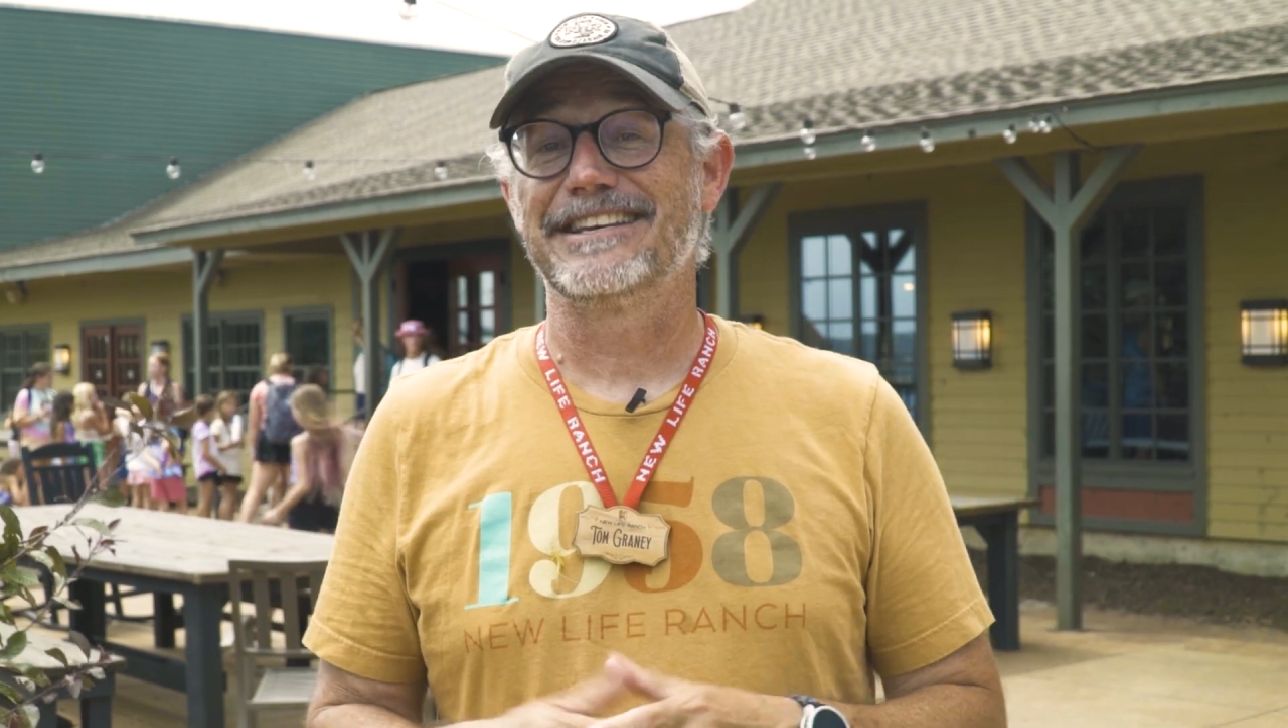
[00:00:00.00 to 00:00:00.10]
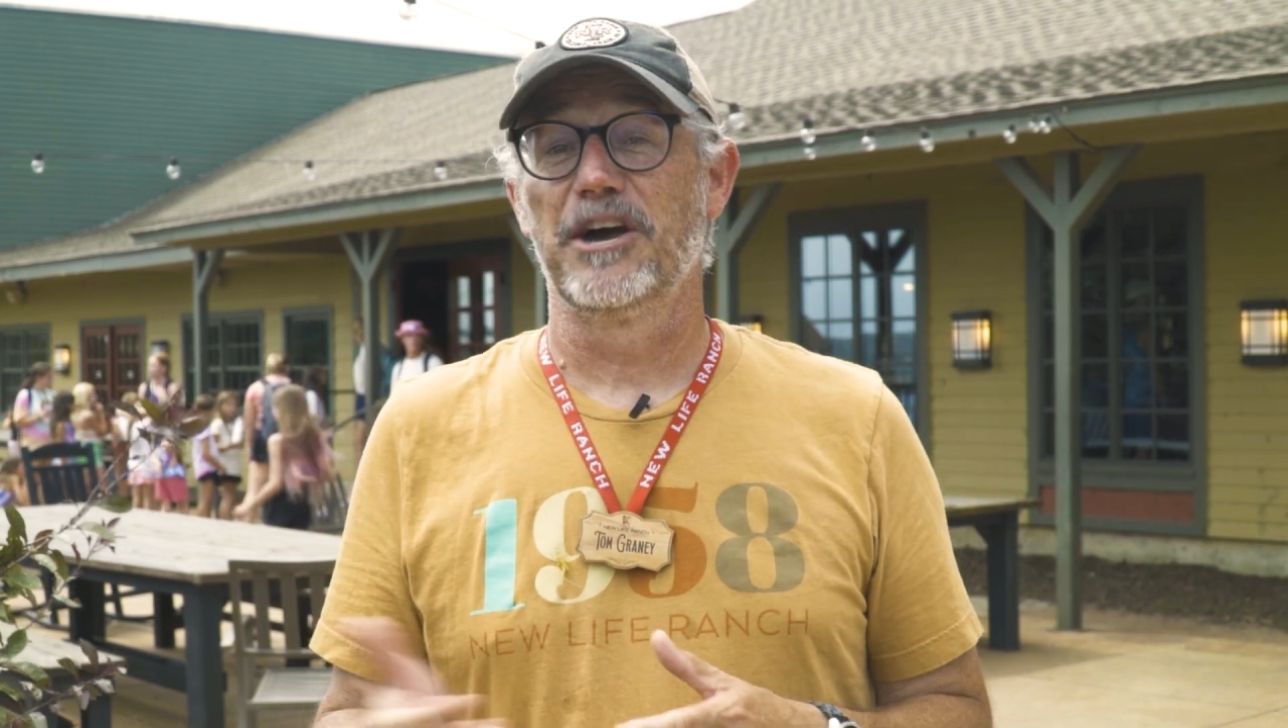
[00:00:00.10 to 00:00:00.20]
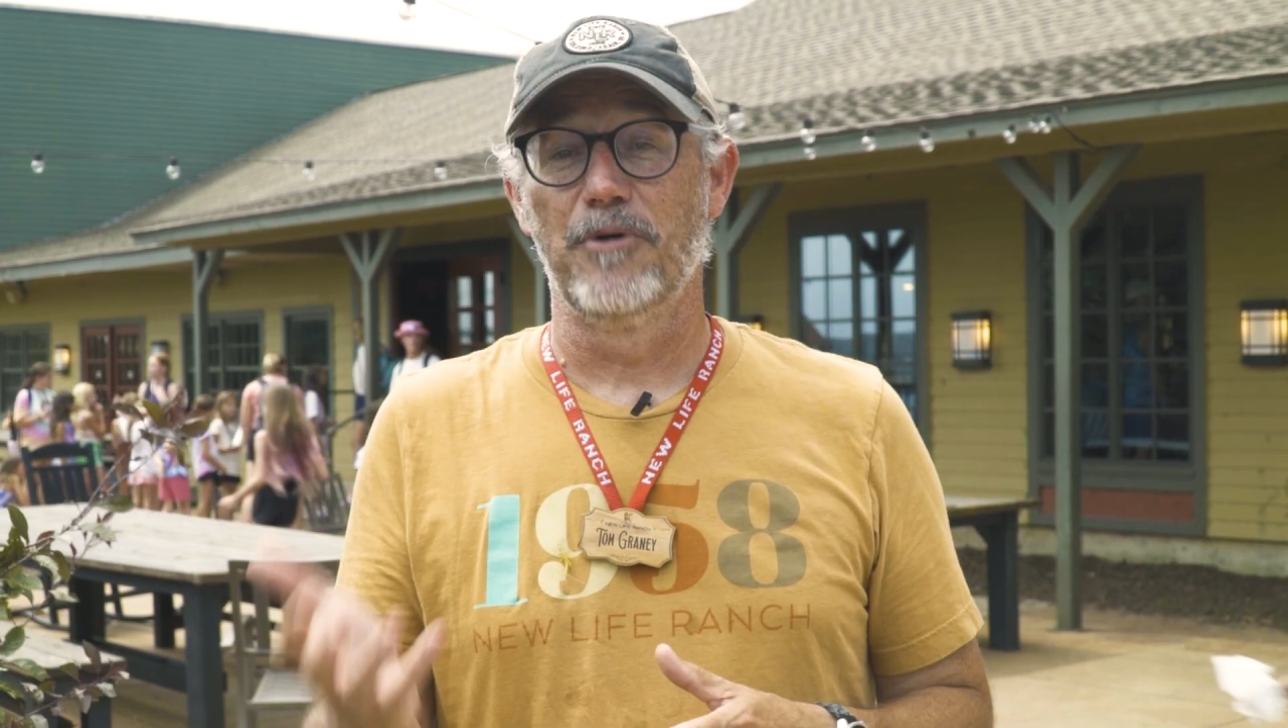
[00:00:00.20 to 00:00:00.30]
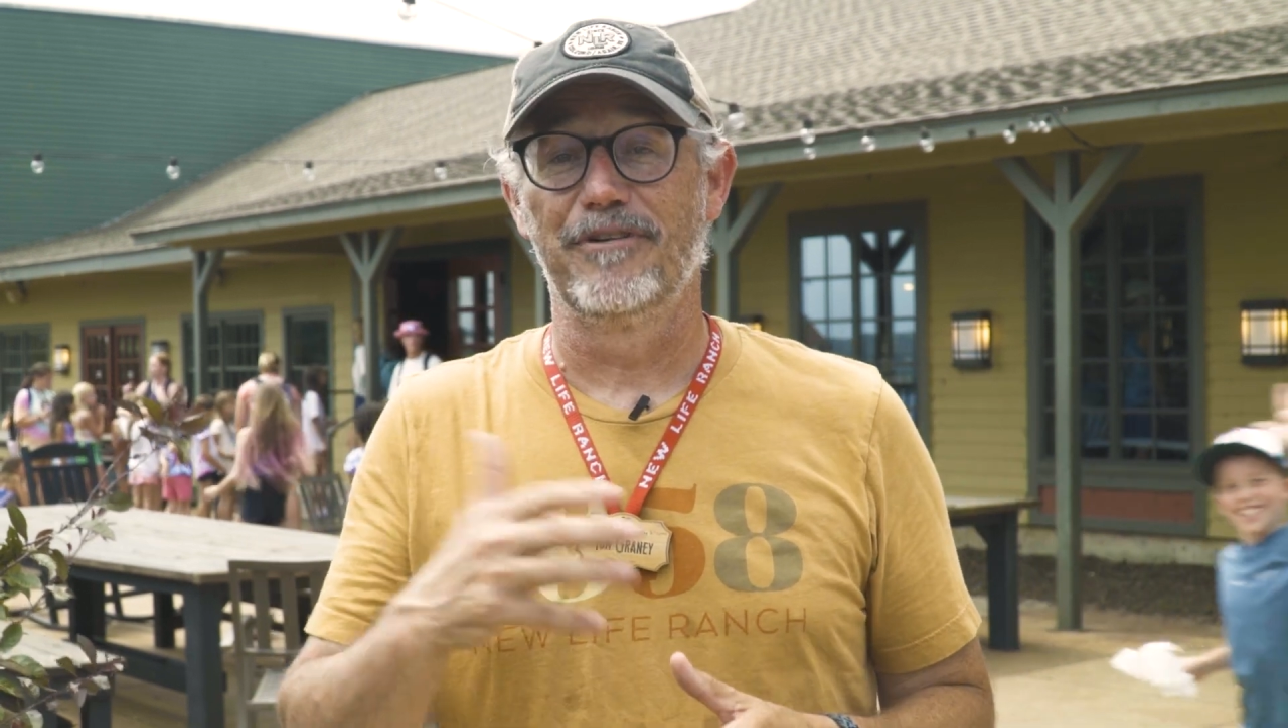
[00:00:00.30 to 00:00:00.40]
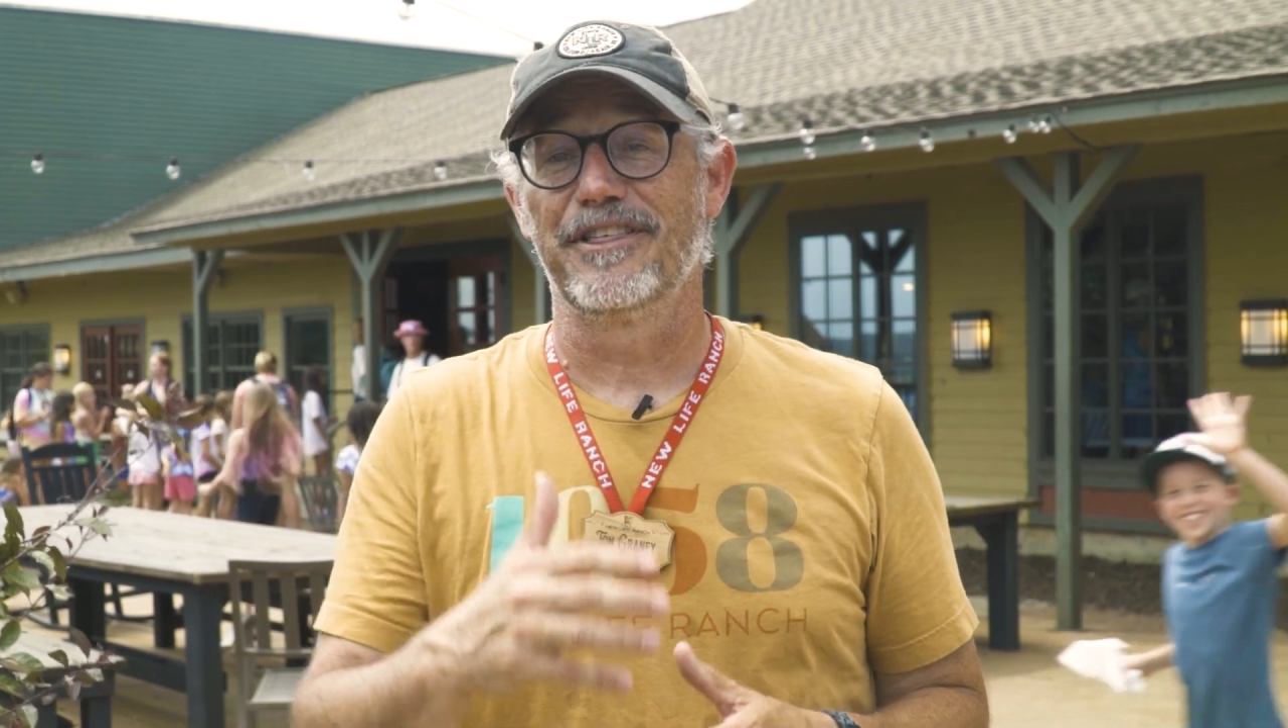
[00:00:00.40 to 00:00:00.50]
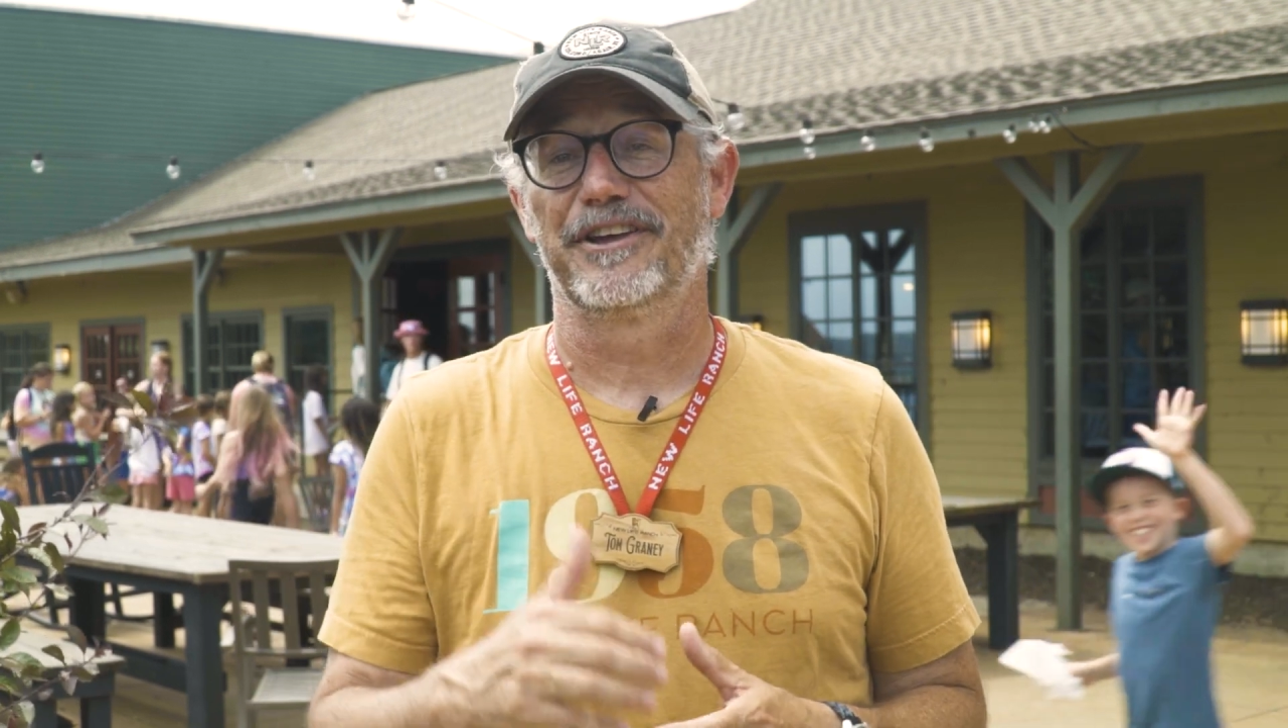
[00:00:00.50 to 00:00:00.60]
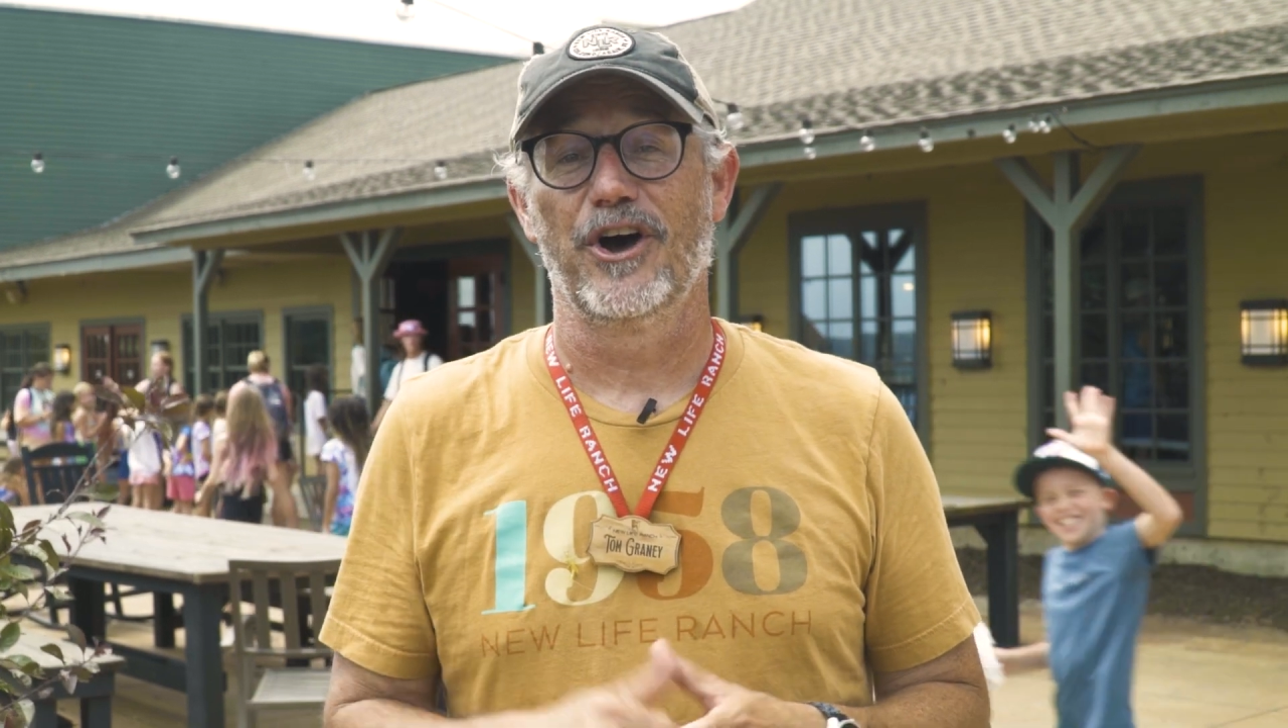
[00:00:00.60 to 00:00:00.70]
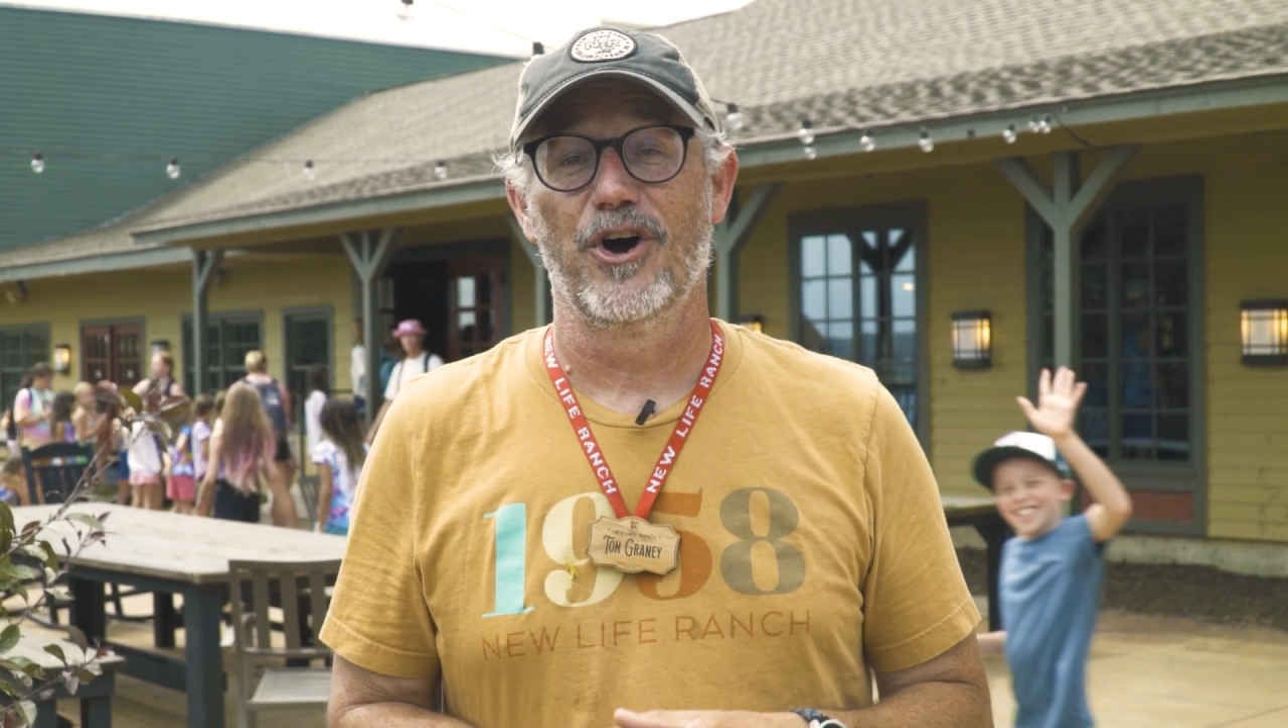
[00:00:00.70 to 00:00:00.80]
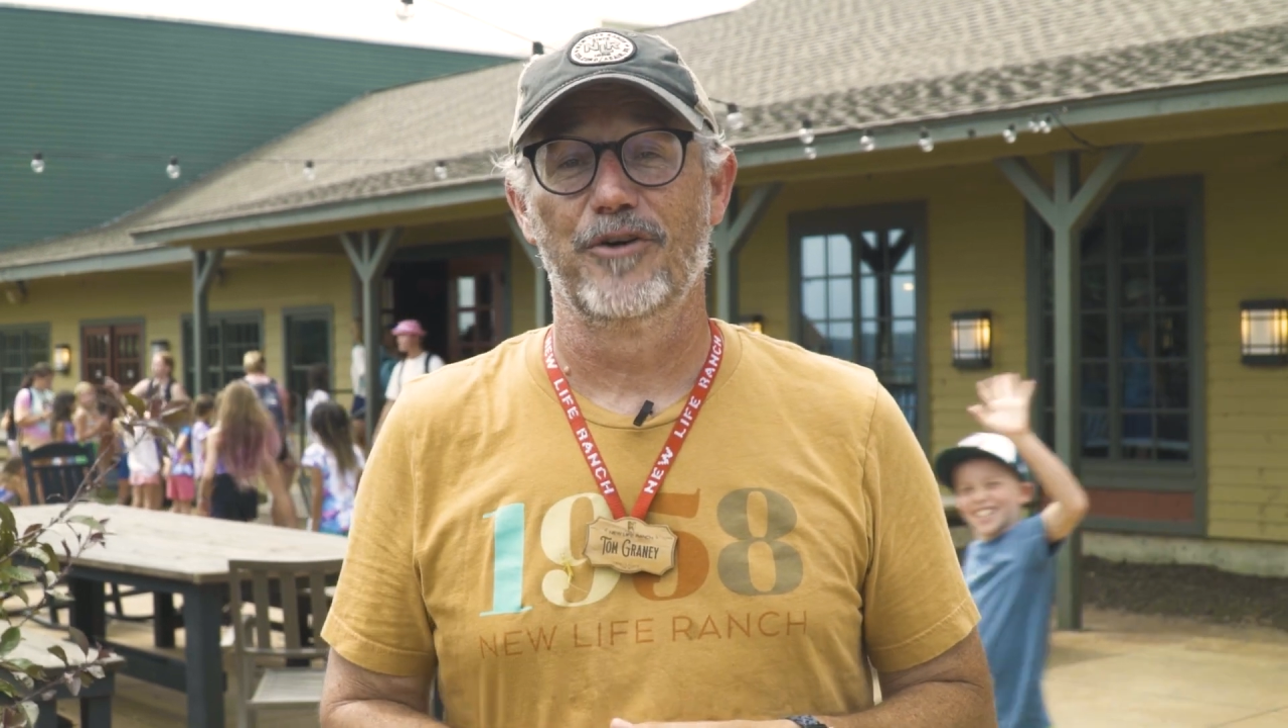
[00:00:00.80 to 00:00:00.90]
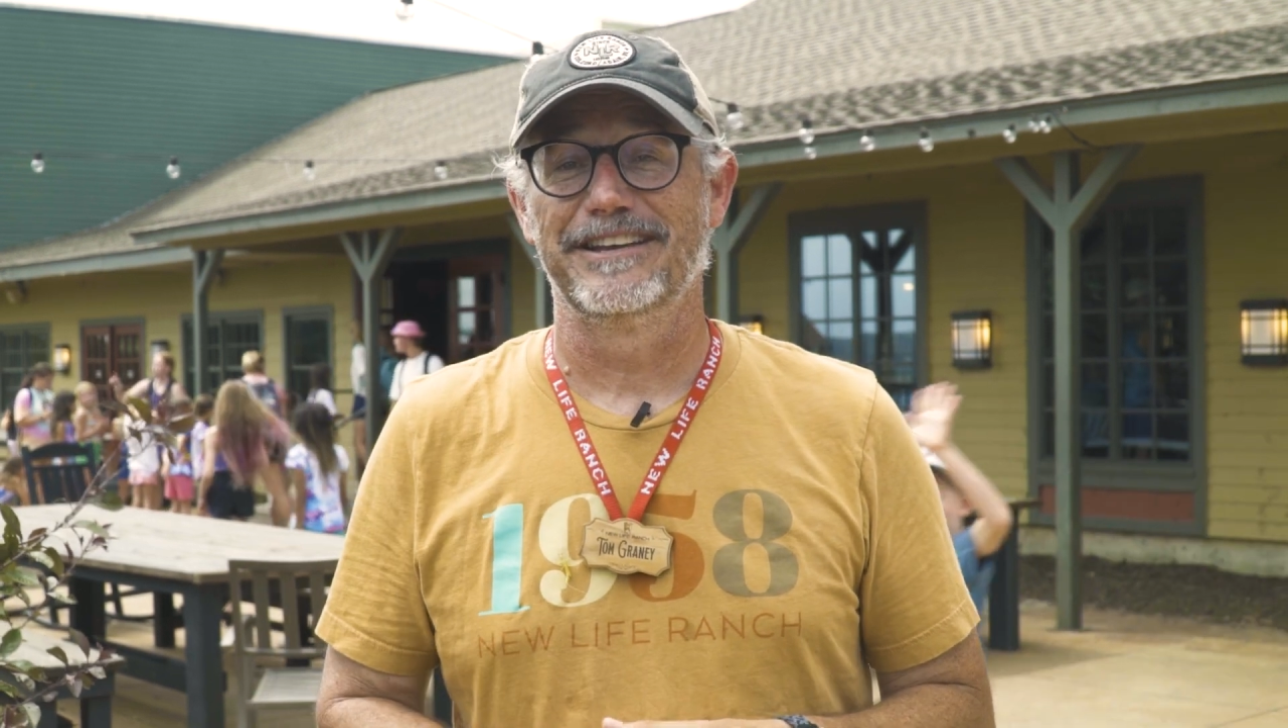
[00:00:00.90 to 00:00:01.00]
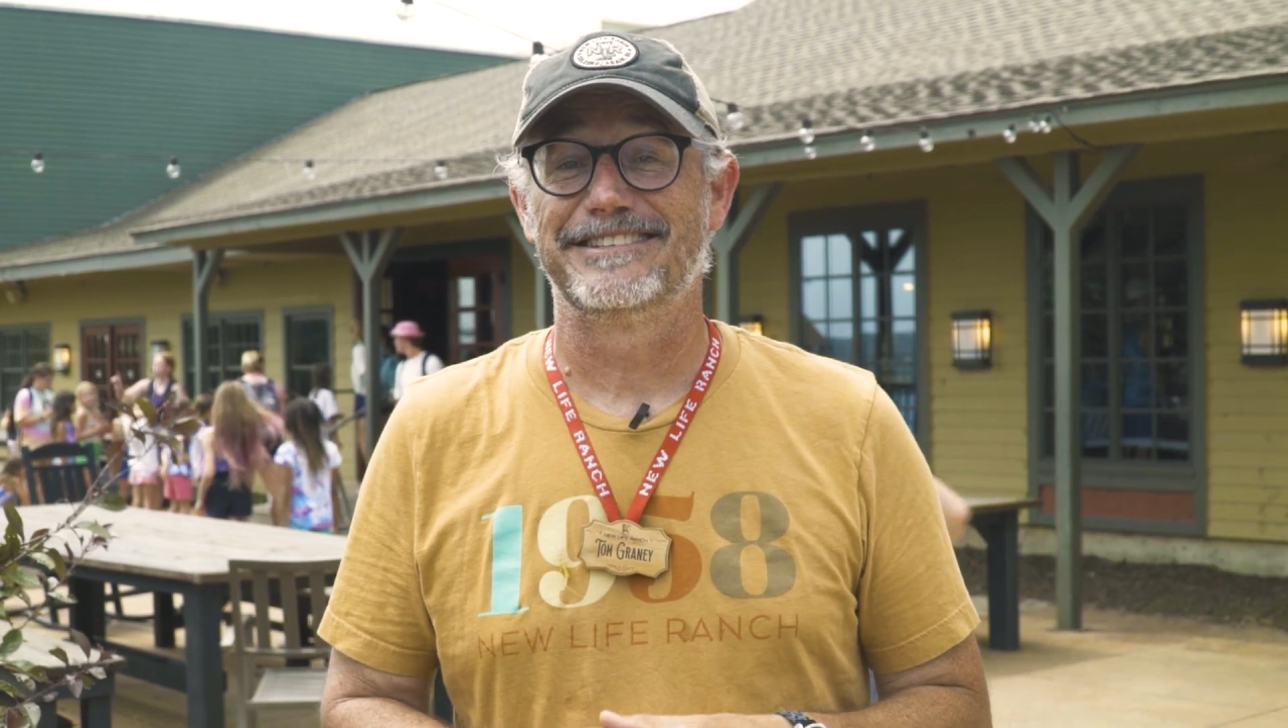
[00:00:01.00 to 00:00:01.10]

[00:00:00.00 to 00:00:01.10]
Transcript: I come over to the Cove,